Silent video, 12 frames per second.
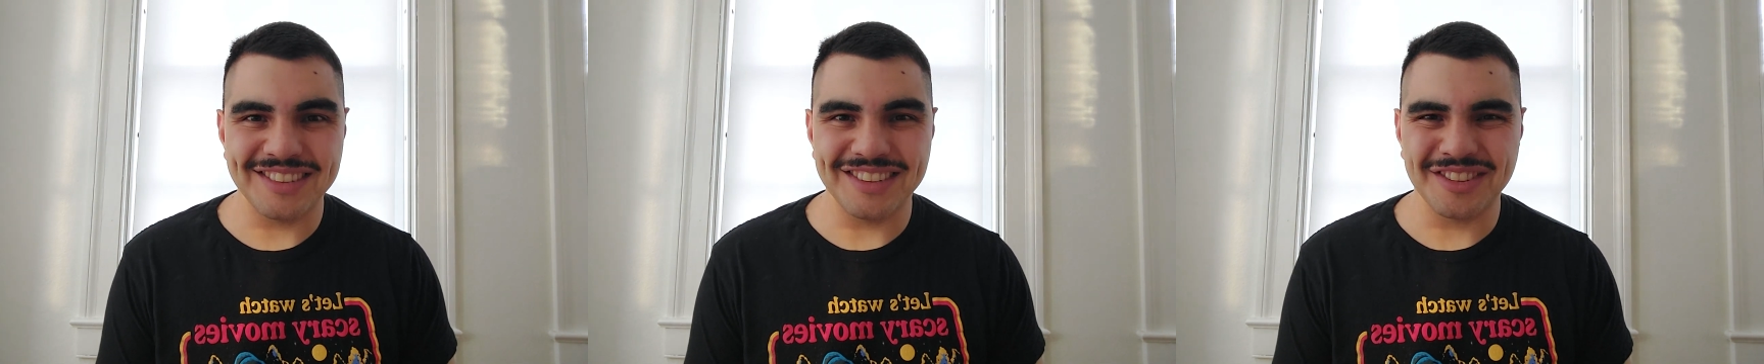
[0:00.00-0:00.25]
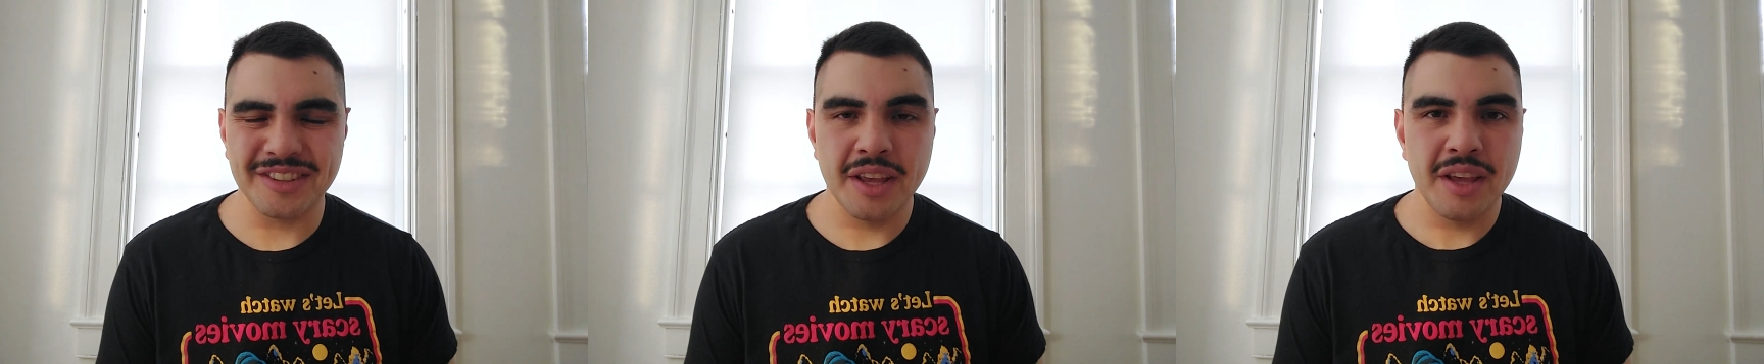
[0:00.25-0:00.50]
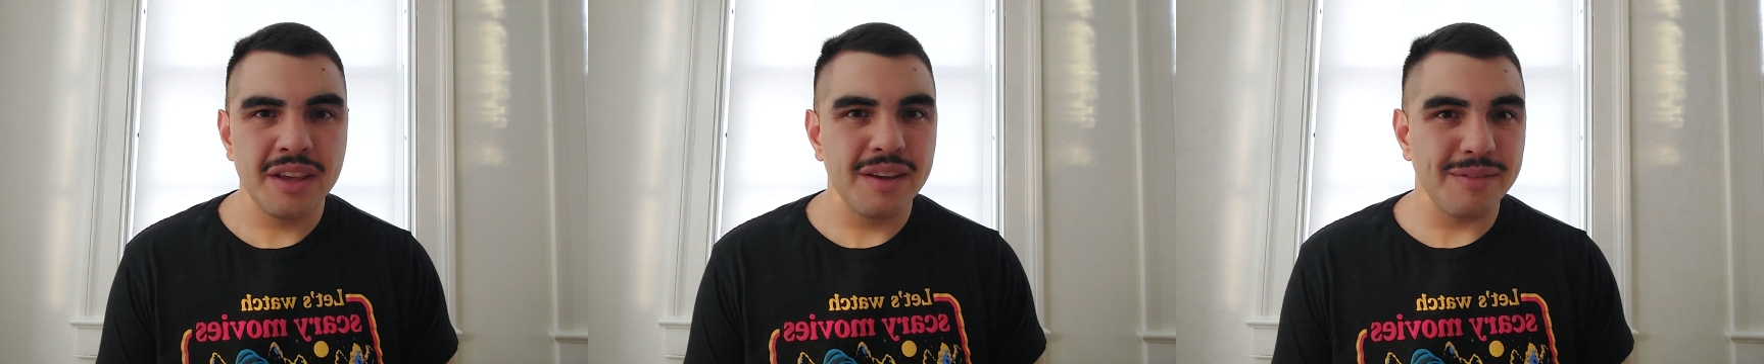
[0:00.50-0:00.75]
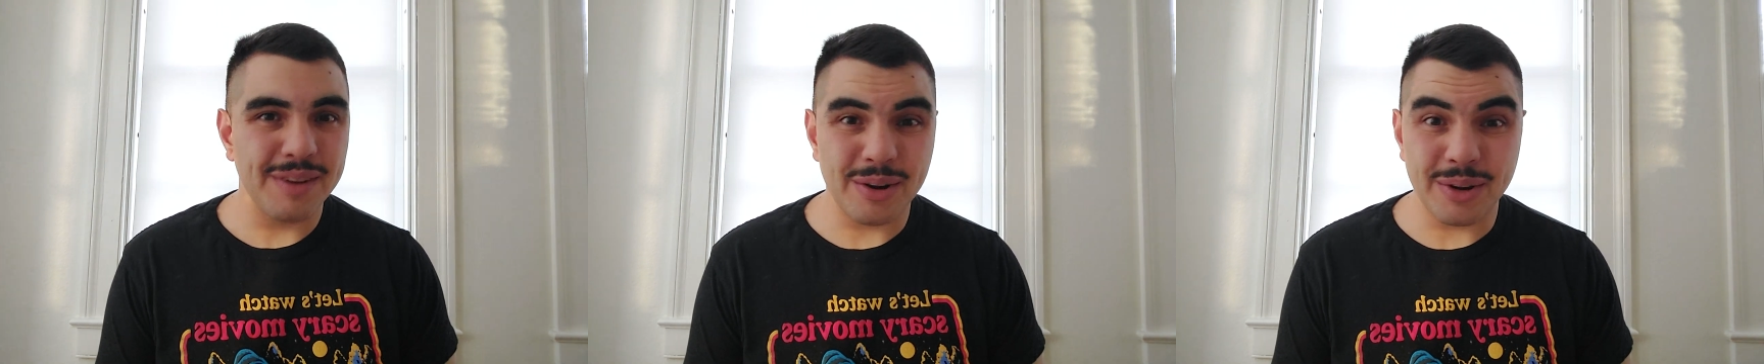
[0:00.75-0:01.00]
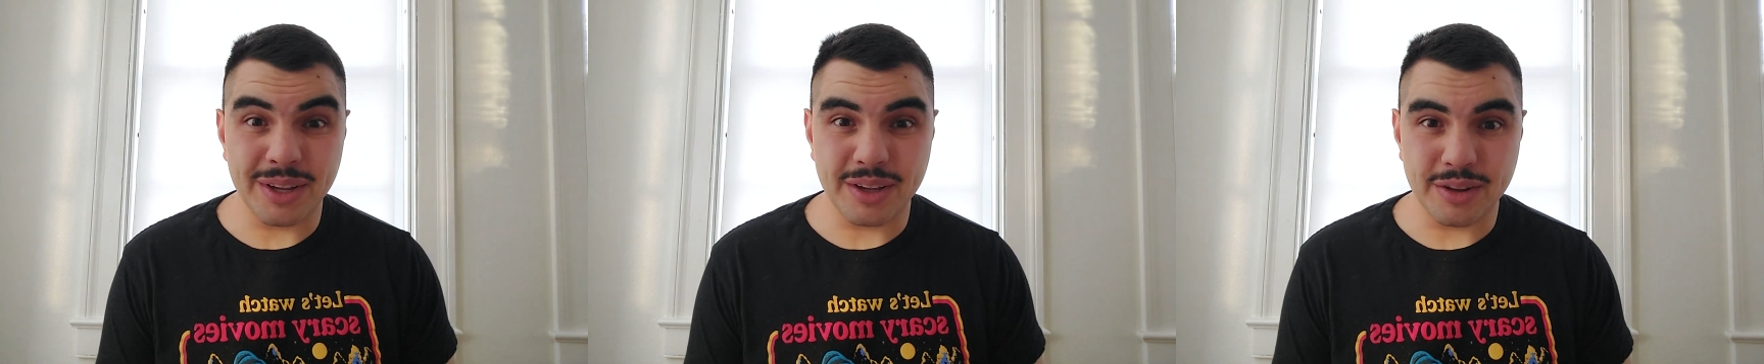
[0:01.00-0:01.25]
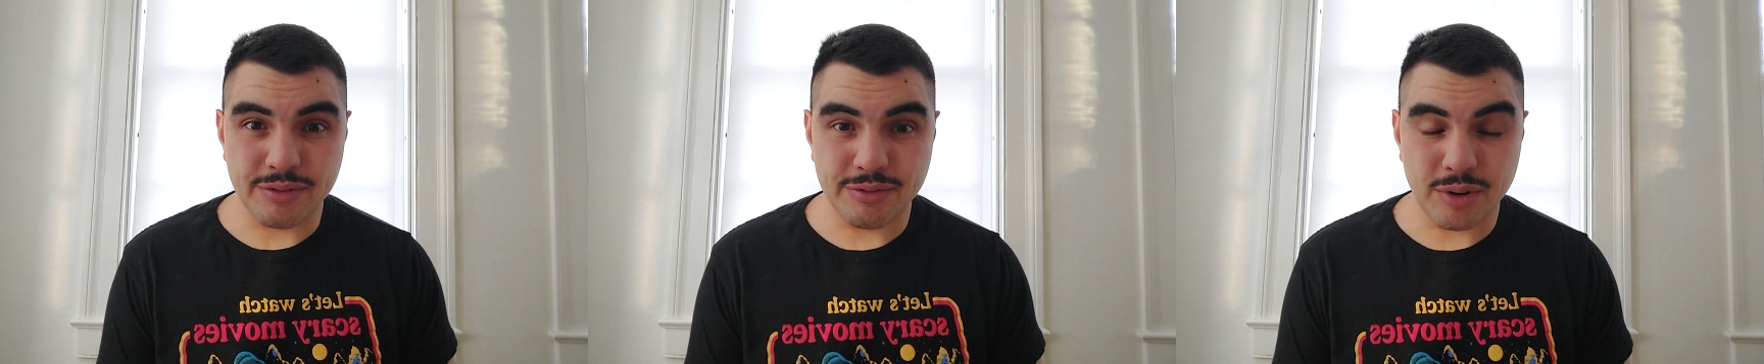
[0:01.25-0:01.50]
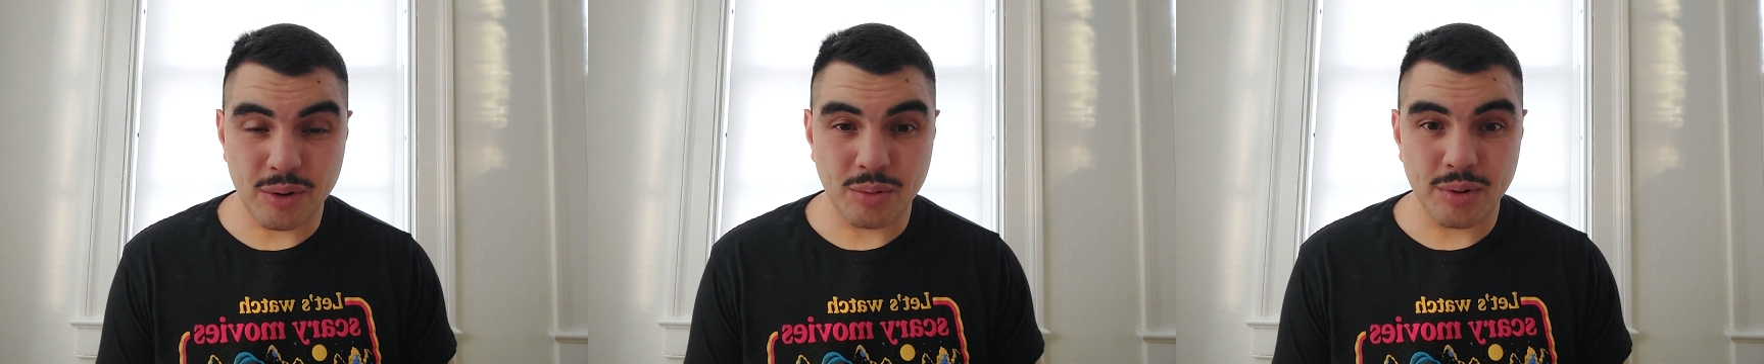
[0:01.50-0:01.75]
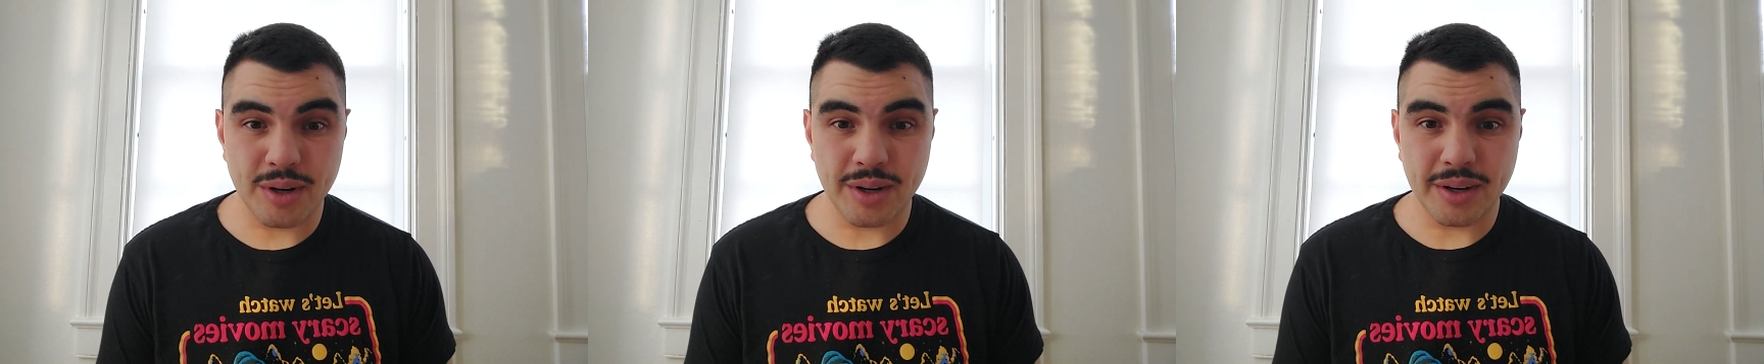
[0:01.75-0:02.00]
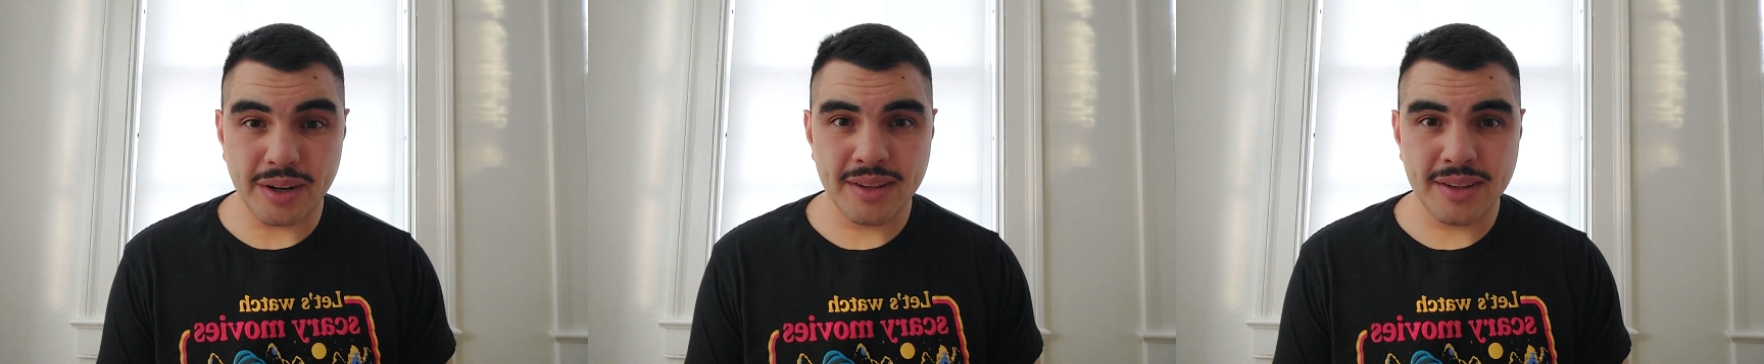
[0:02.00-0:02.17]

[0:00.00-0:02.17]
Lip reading: his very good footwork.